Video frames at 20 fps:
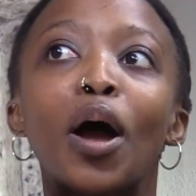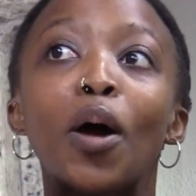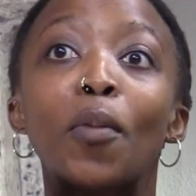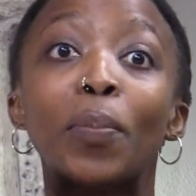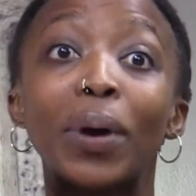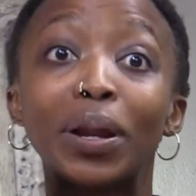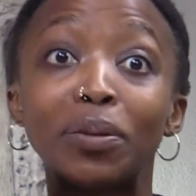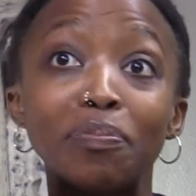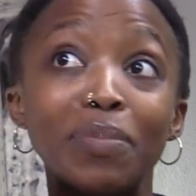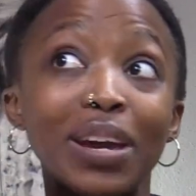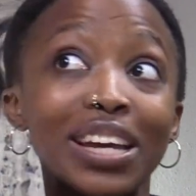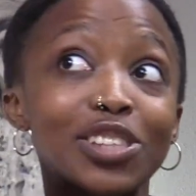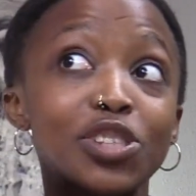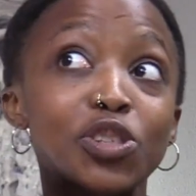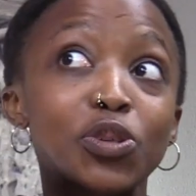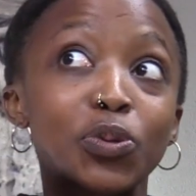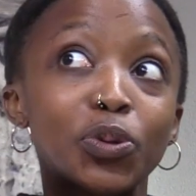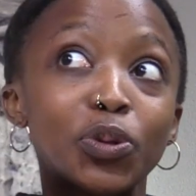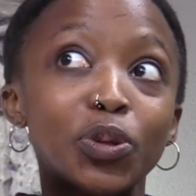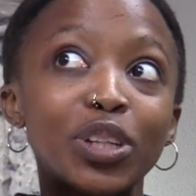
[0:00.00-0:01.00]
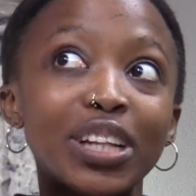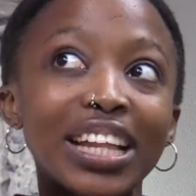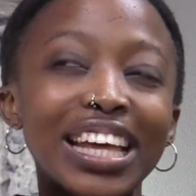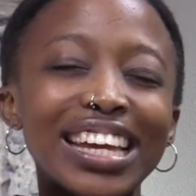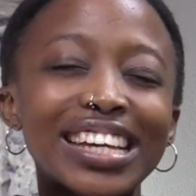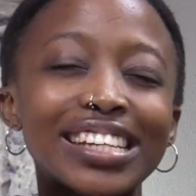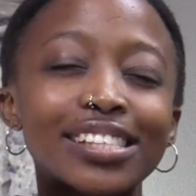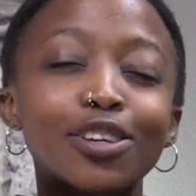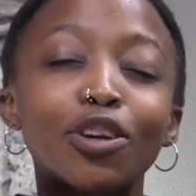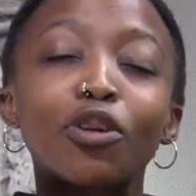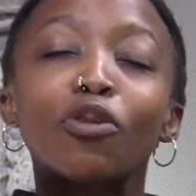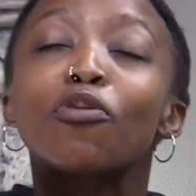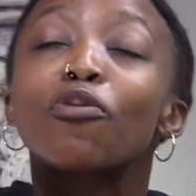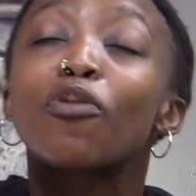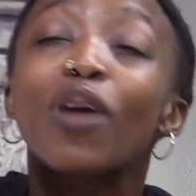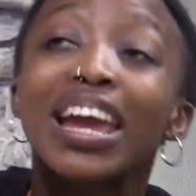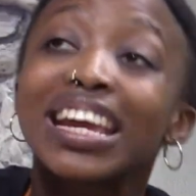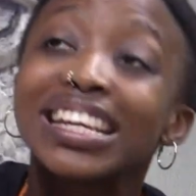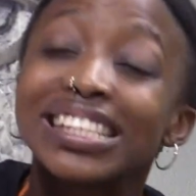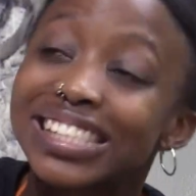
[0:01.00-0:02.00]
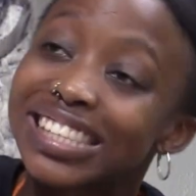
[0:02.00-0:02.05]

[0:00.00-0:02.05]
But mid school is crazy.